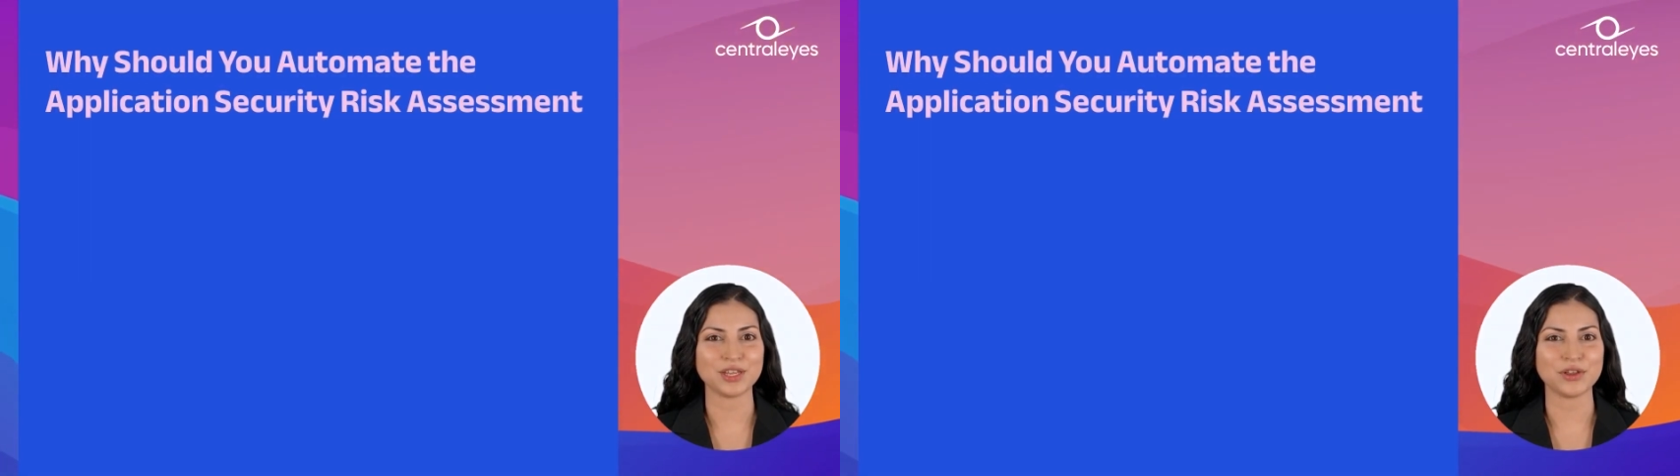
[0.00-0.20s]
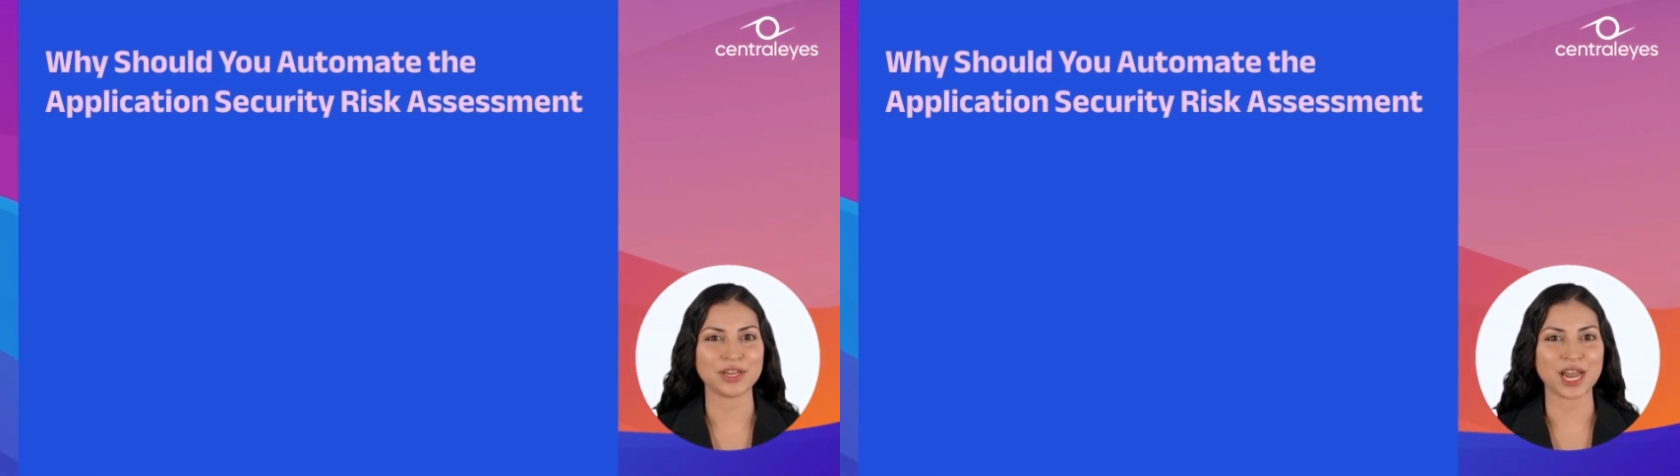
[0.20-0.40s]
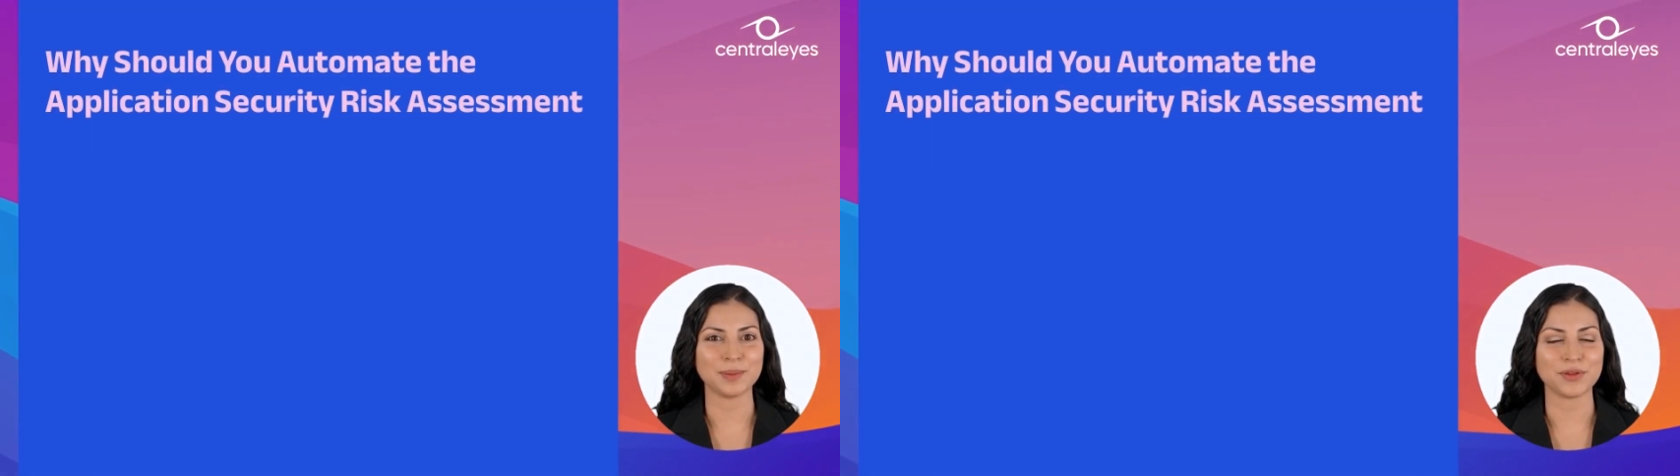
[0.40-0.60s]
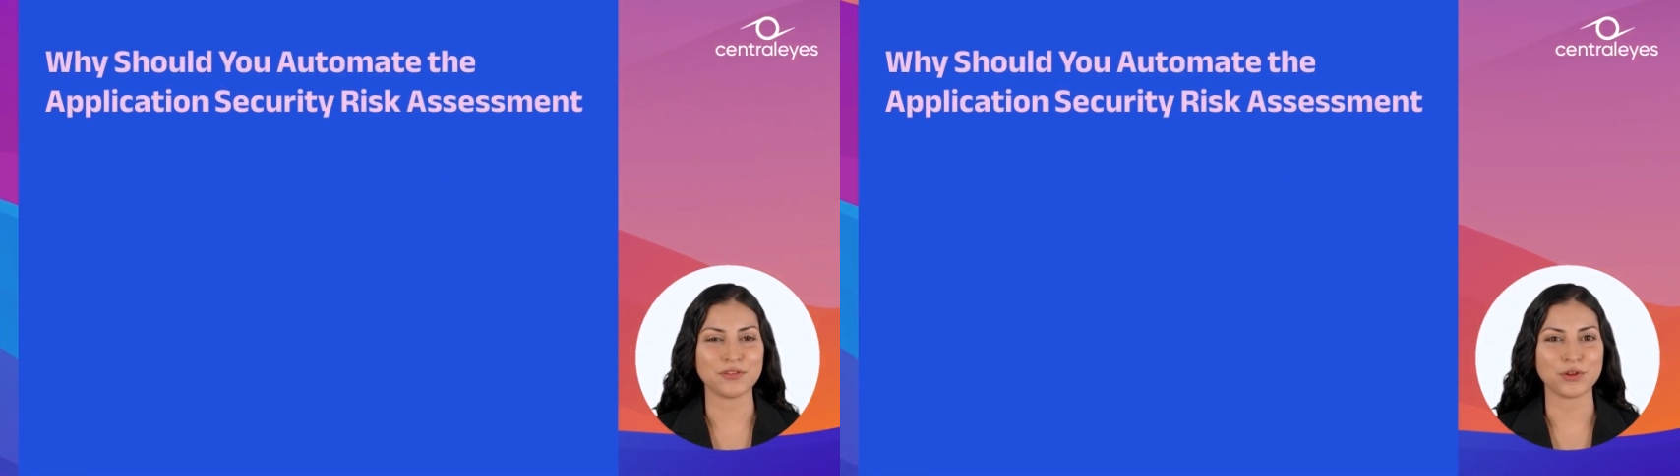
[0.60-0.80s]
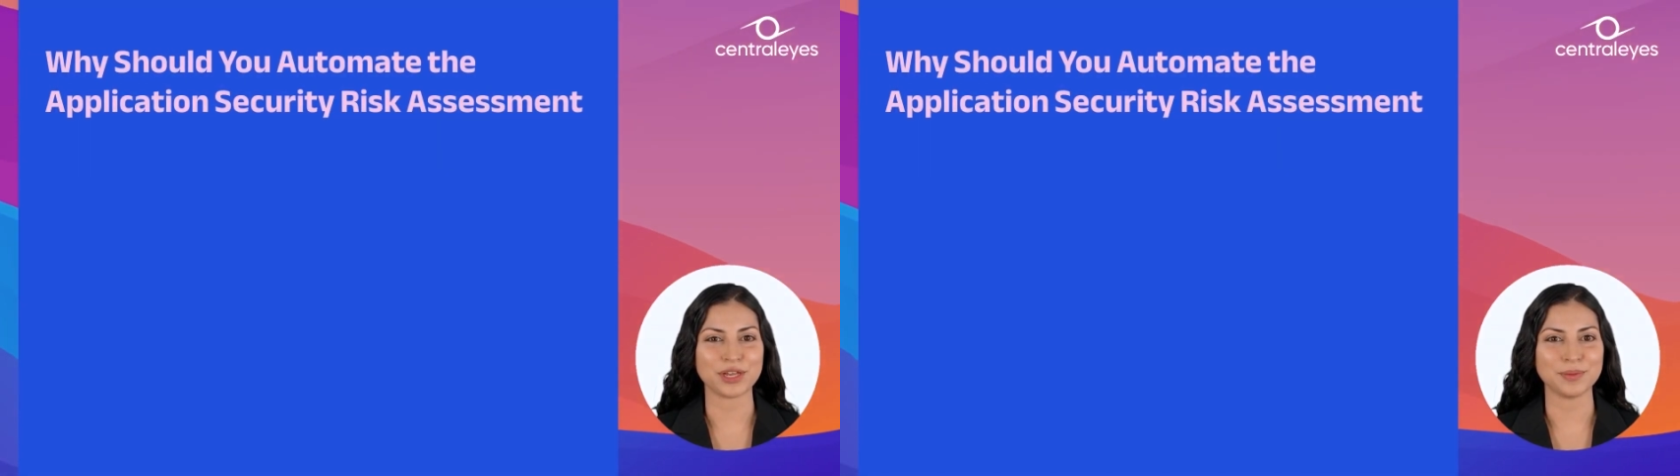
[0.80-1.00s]
early on
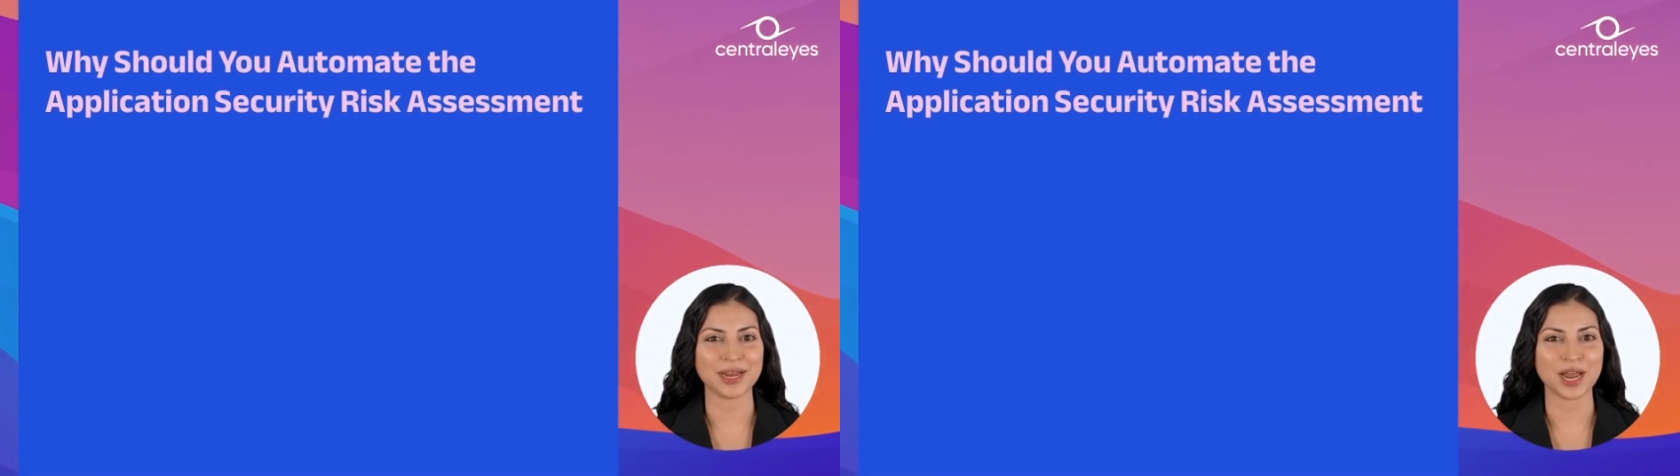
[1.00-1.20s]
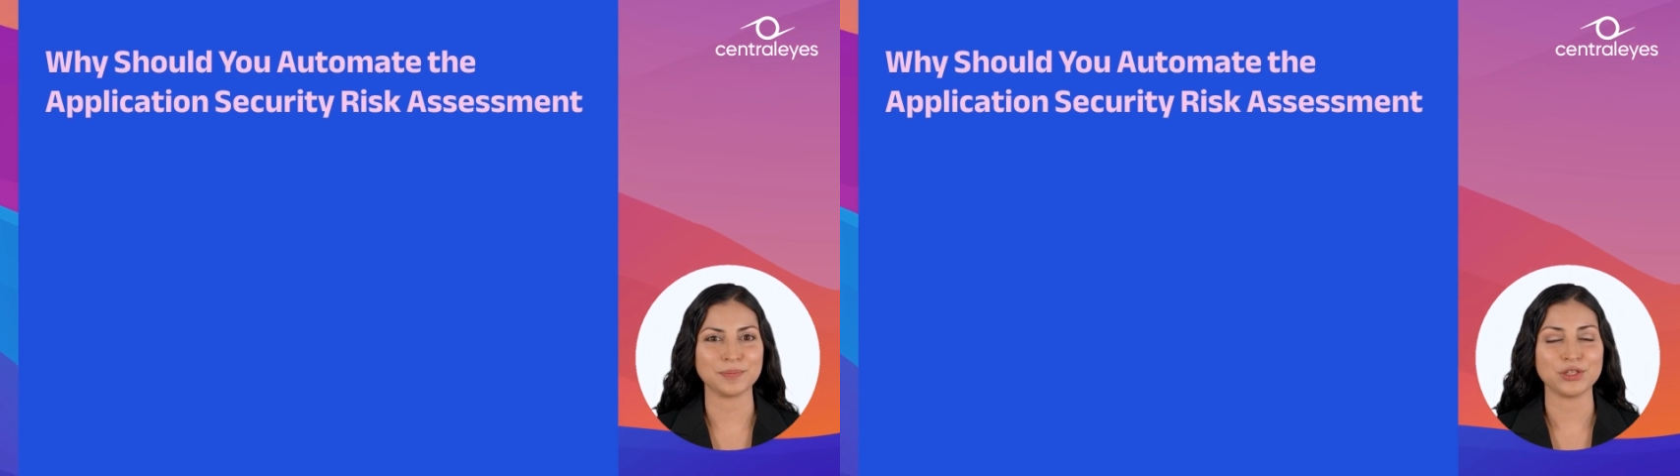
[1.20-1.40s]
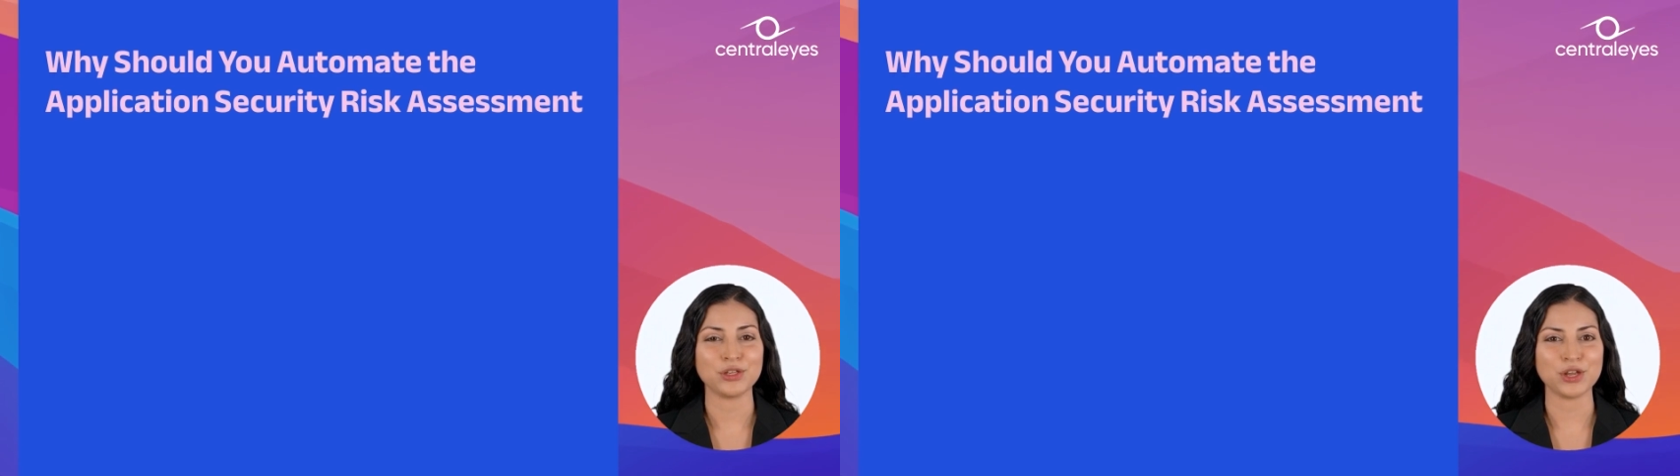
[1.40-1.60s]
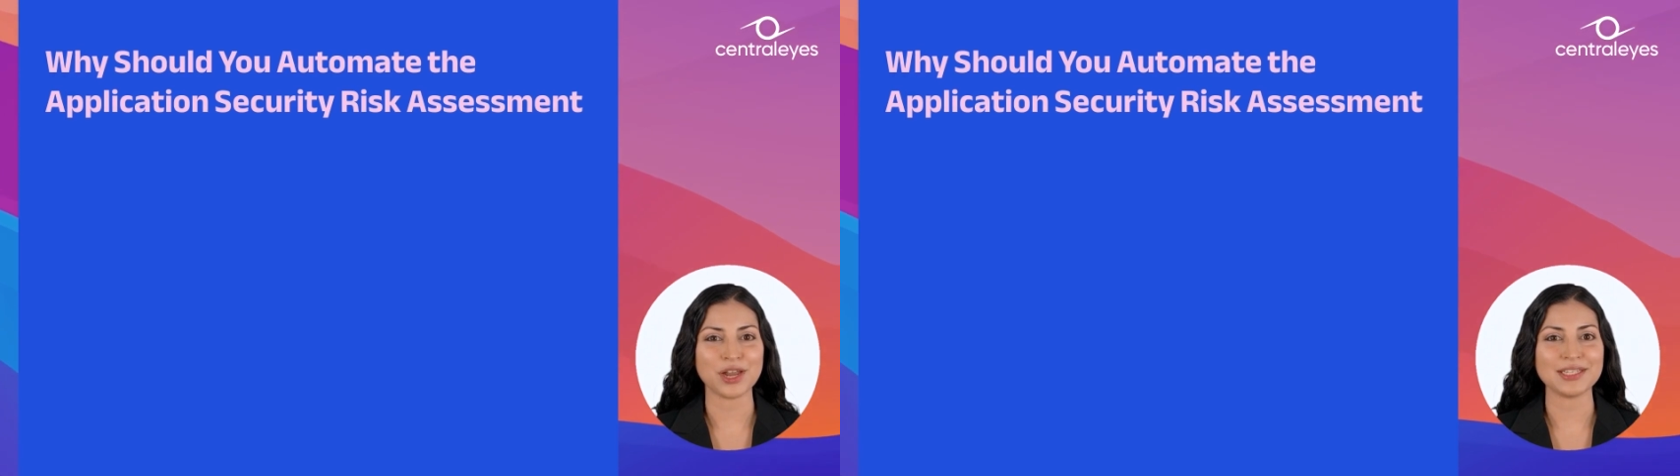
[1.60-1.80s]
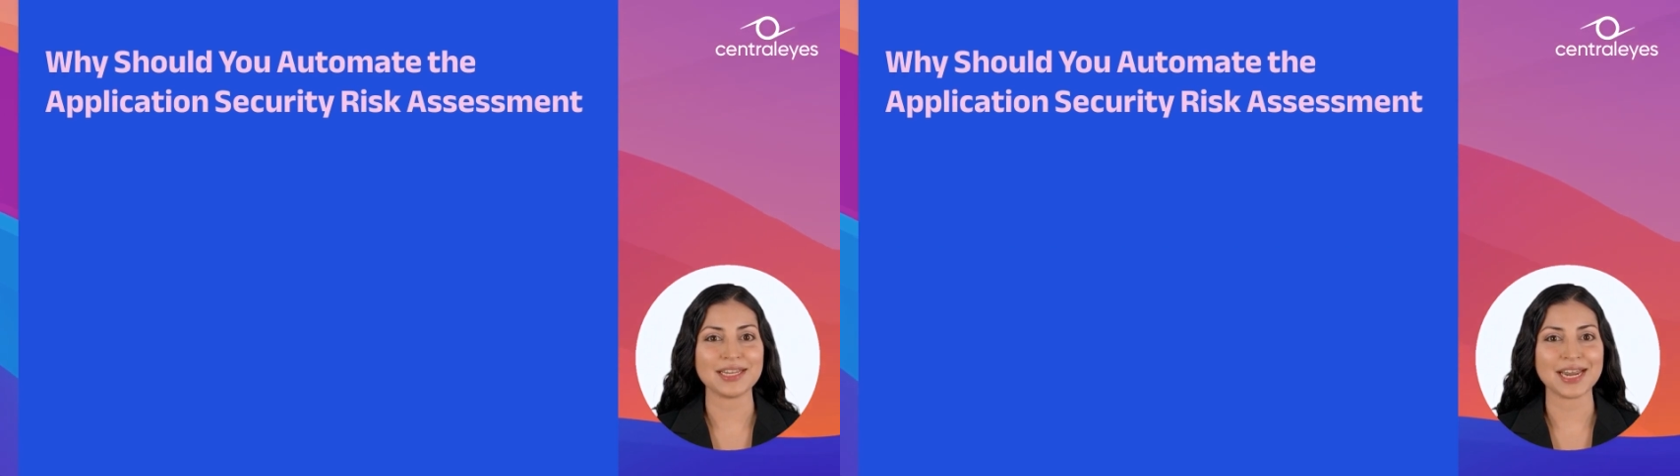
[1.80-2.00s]
before they become too
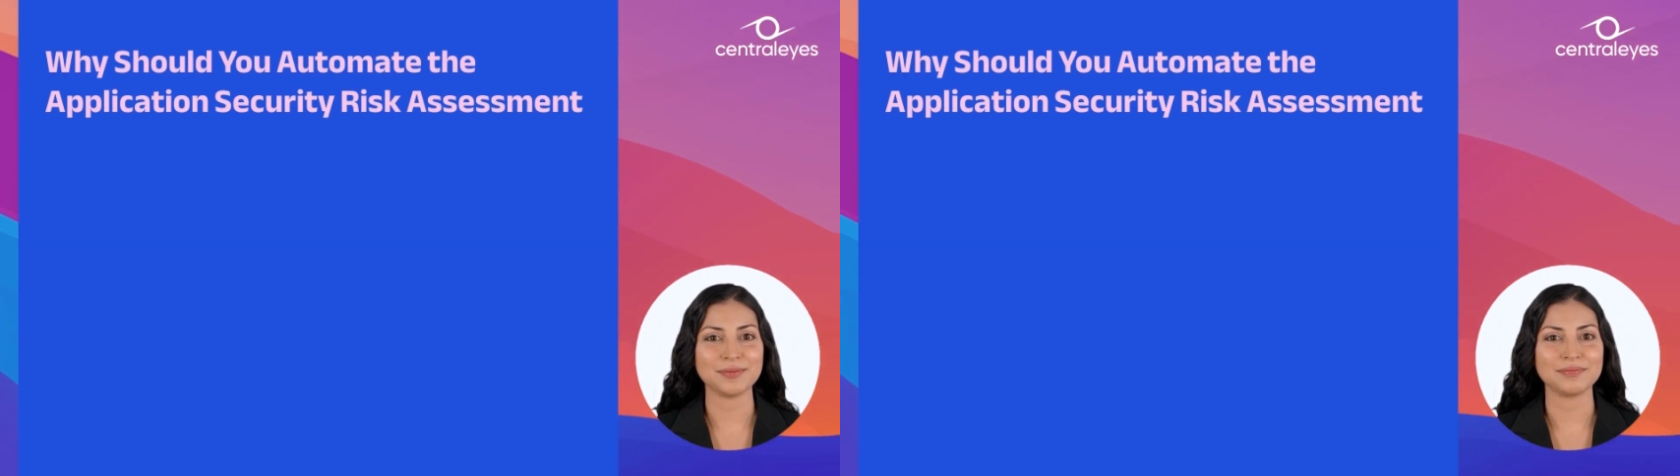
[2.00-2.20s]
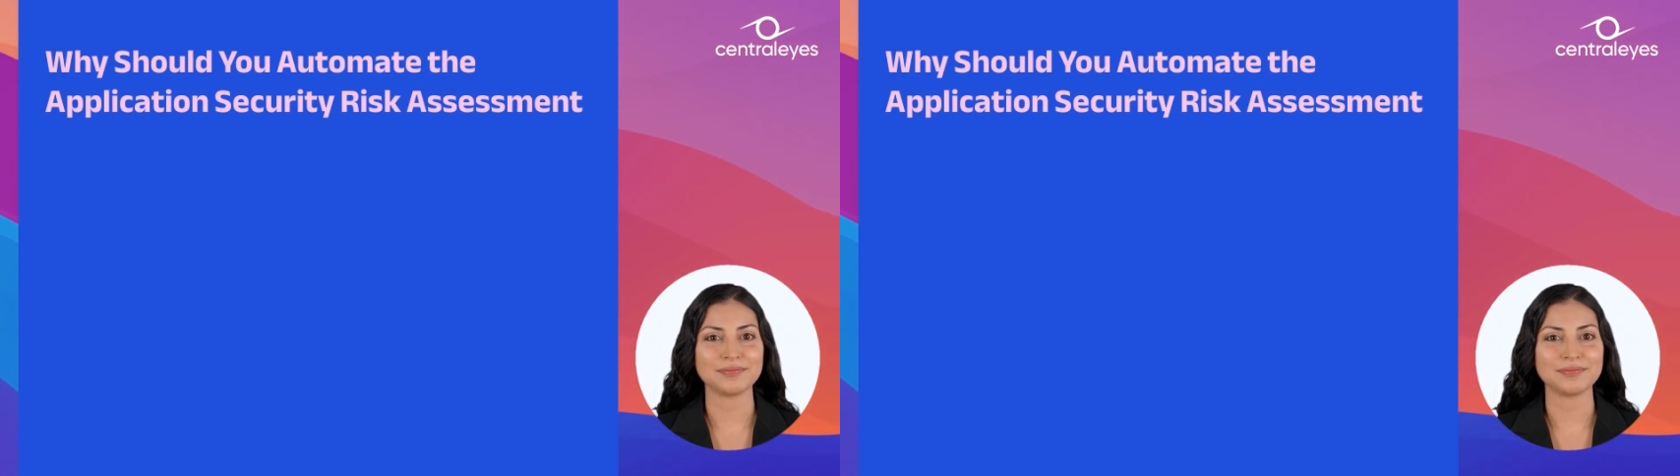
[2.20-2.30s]
costly.